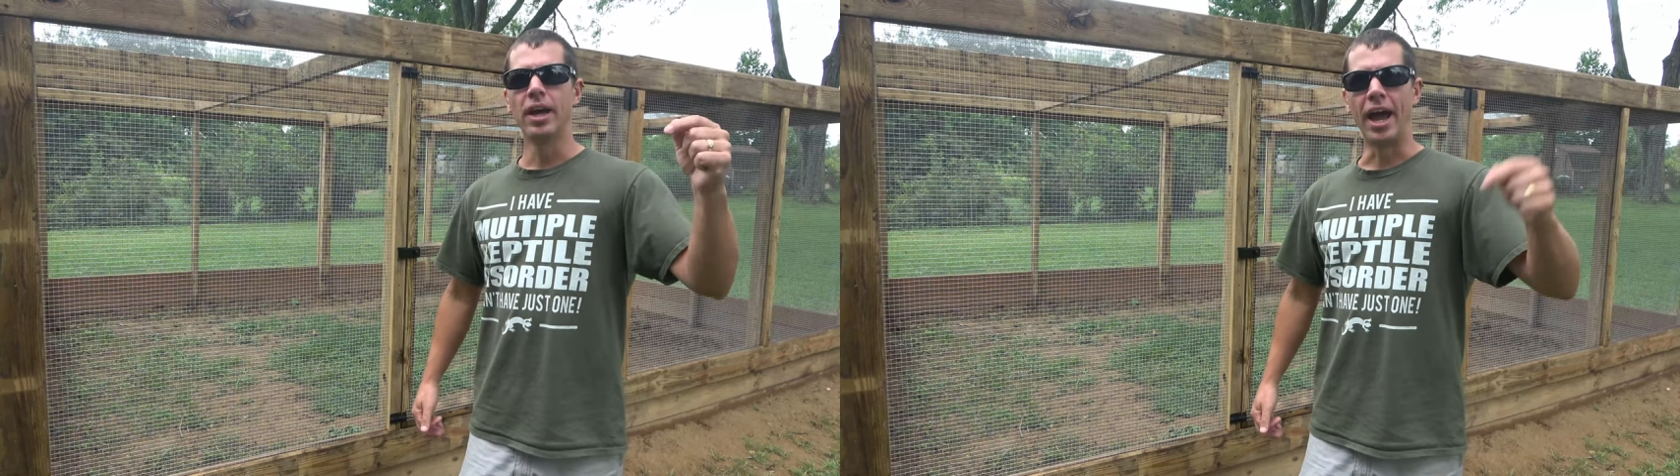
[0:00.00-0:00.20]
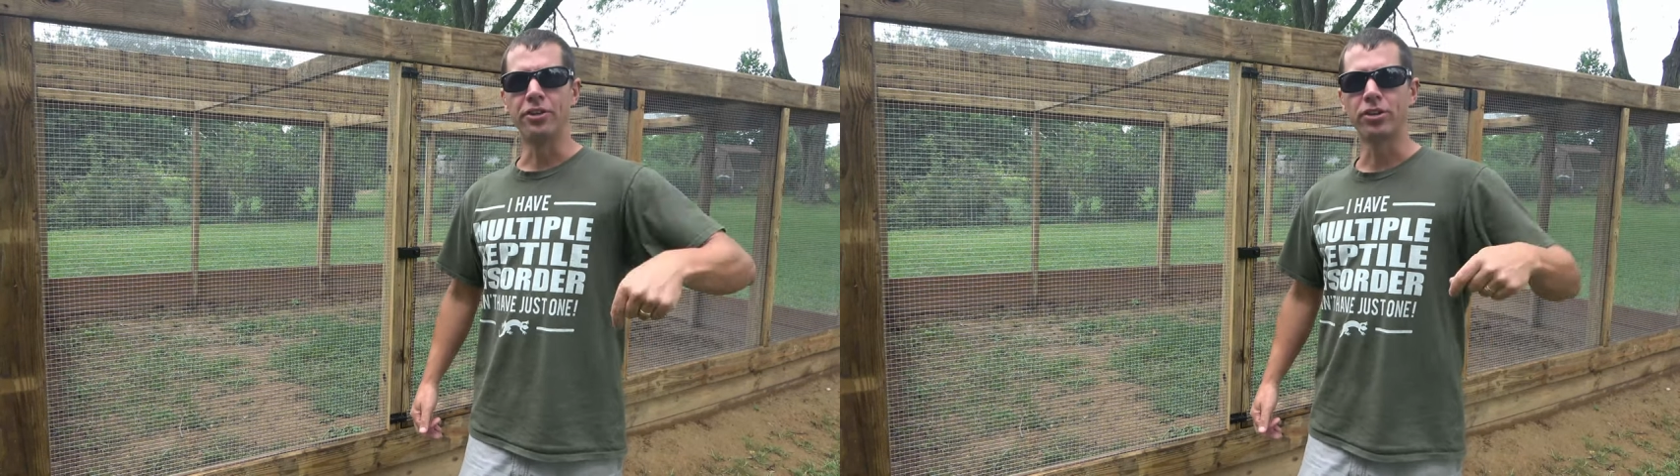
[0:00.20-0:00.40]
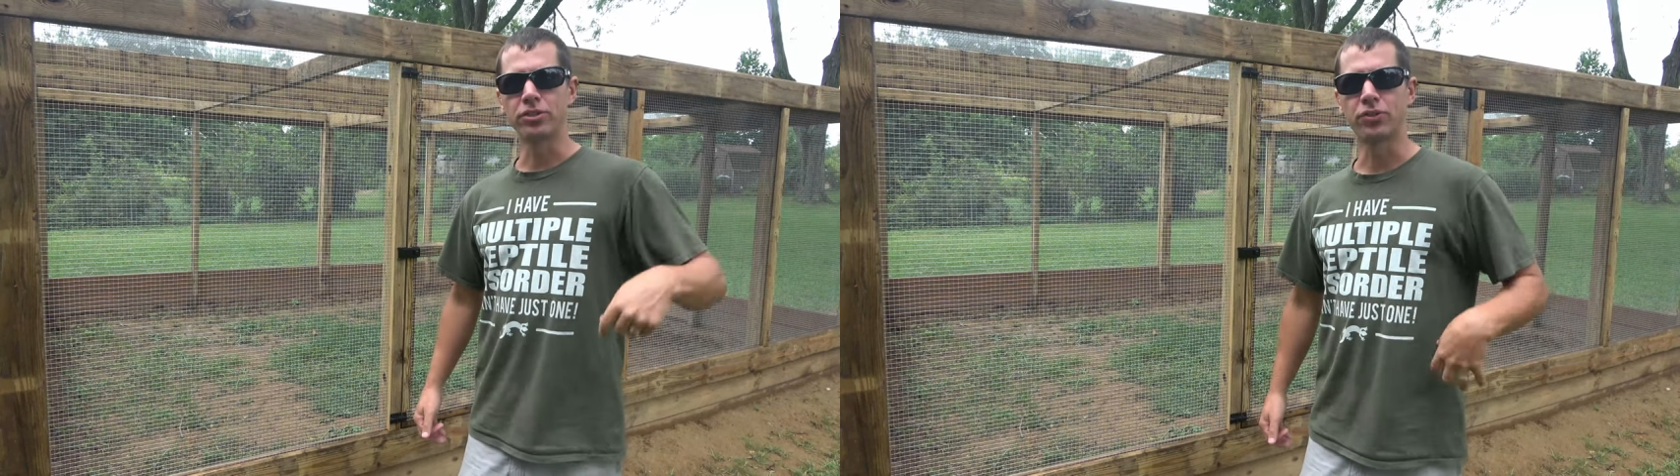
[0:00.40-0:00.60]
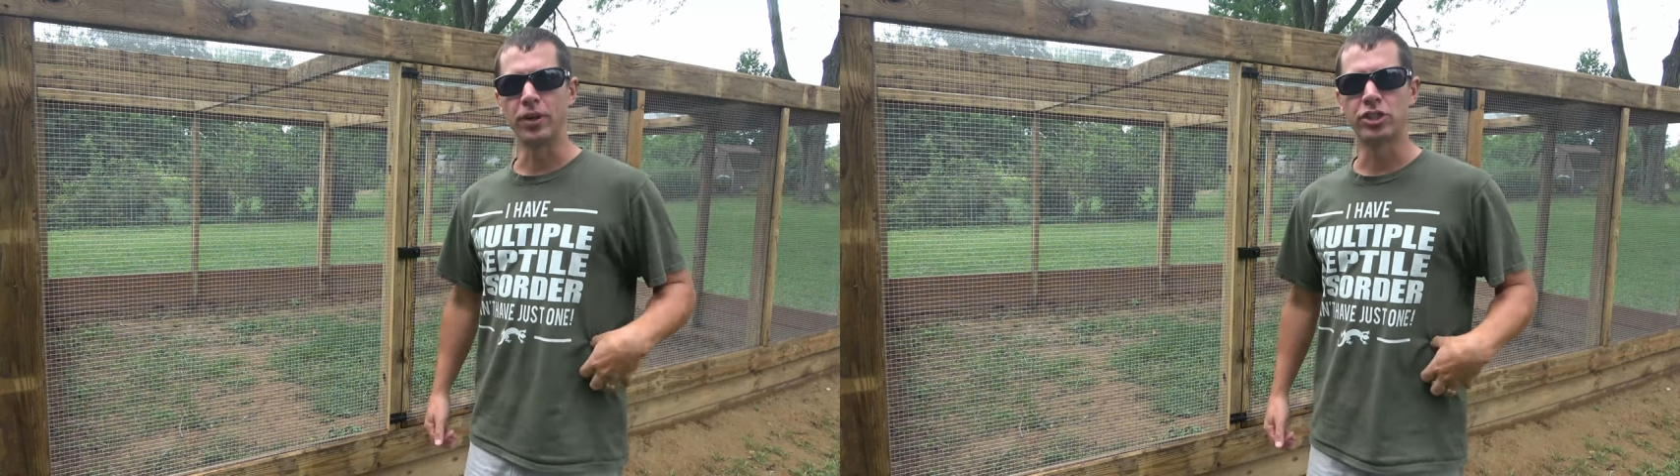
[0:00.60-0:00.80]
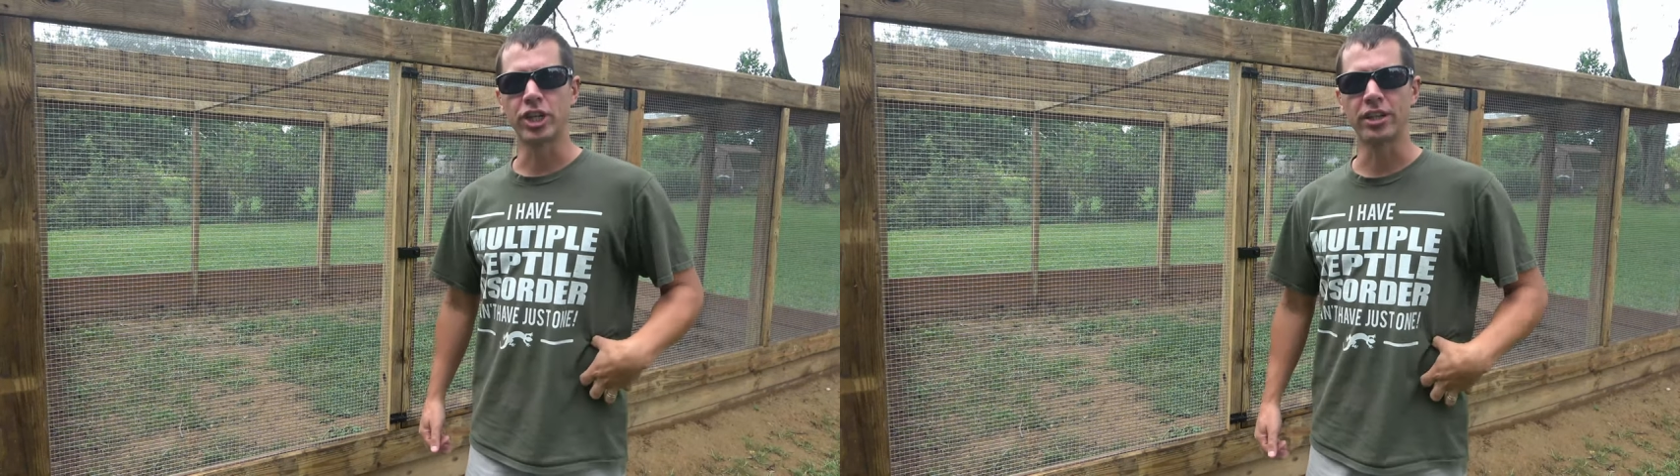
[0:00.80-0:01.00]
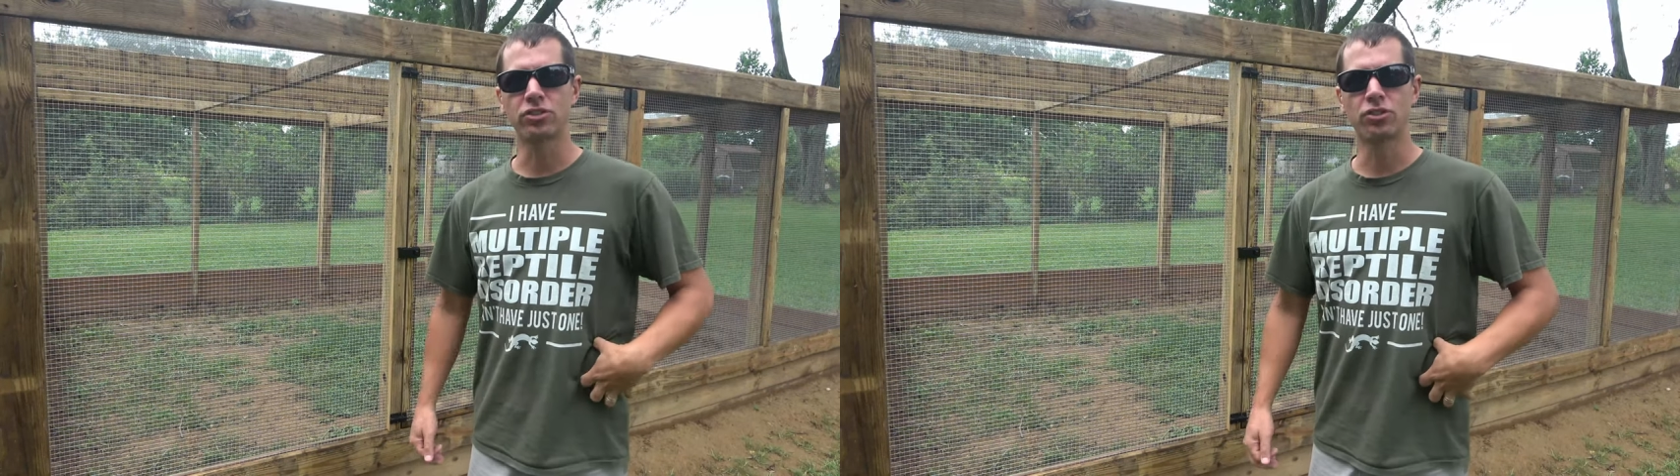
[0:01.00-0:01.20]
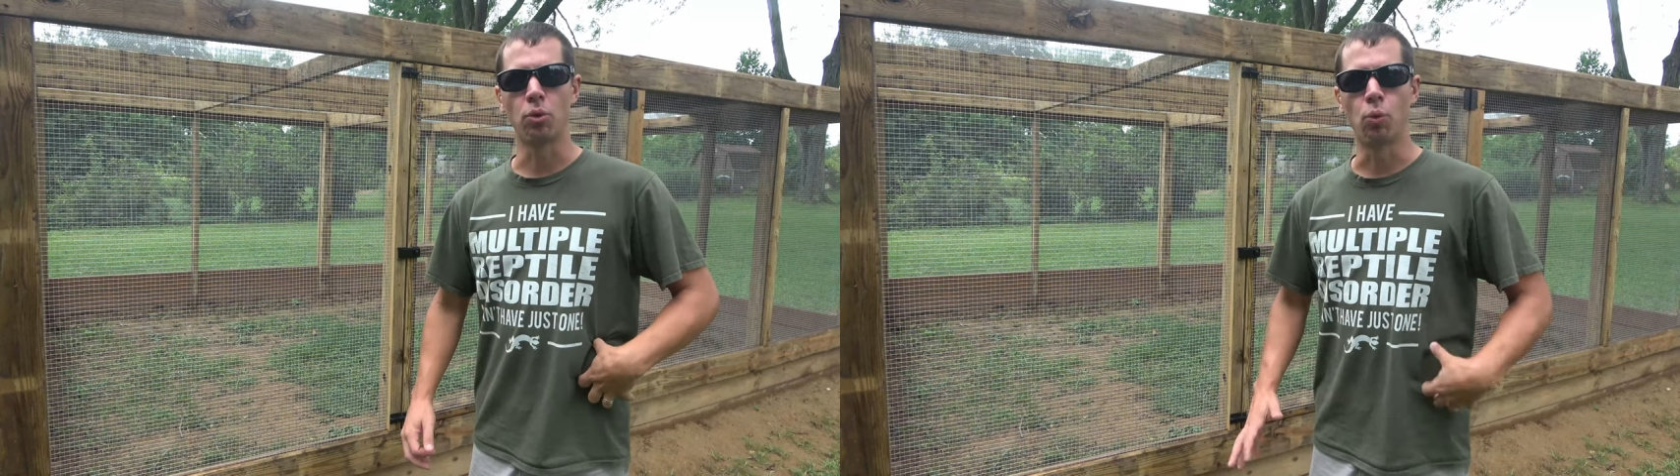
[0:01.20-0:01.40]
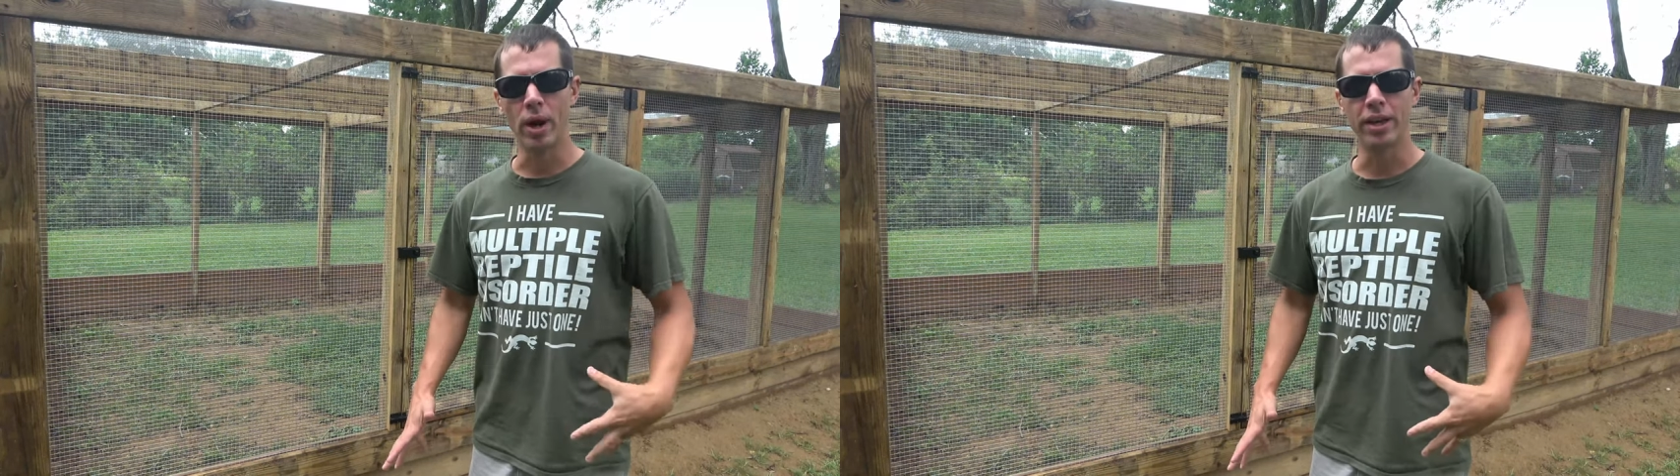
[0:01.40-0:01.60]
enters for a chance to
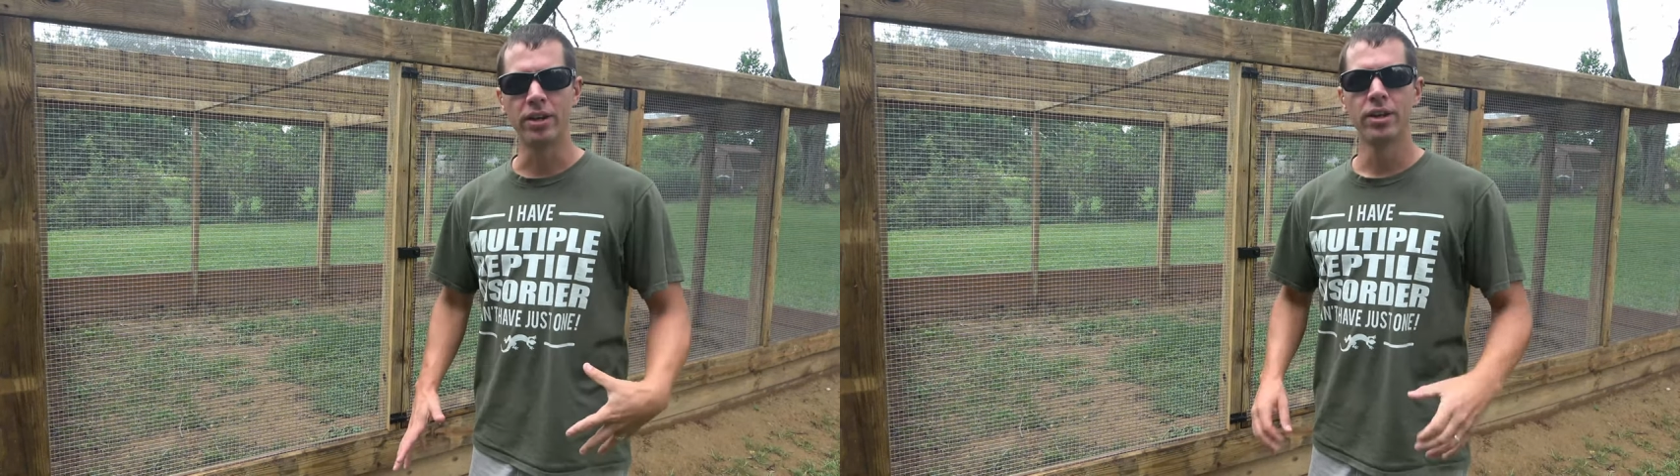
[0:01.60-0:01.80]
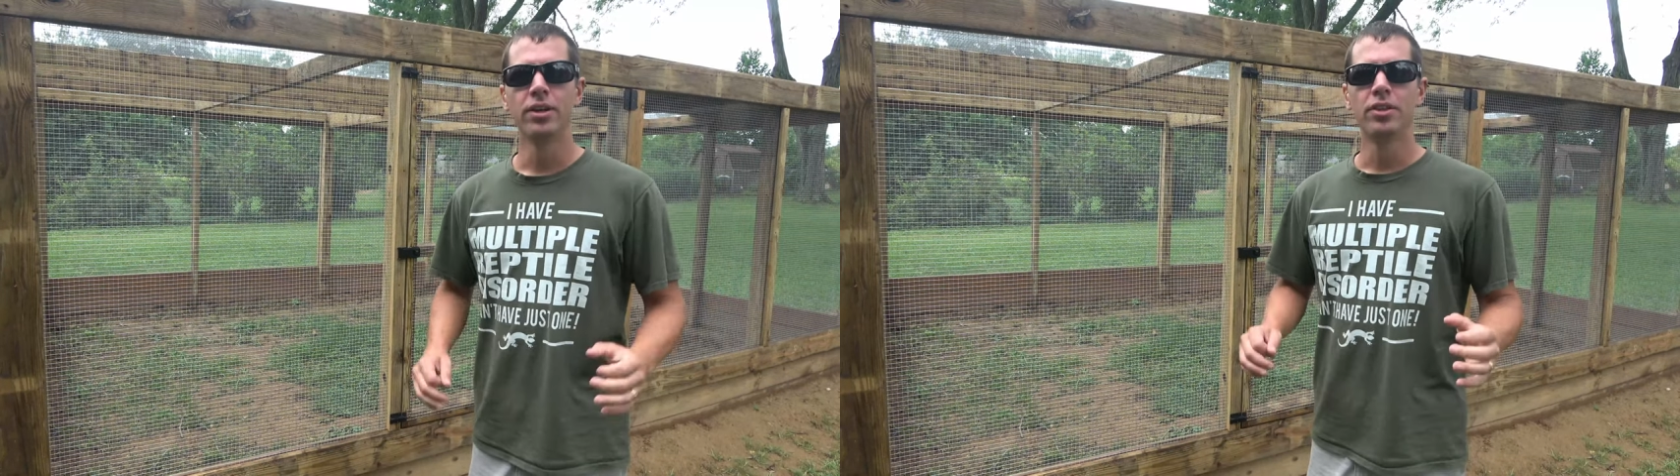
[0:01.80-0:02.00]
win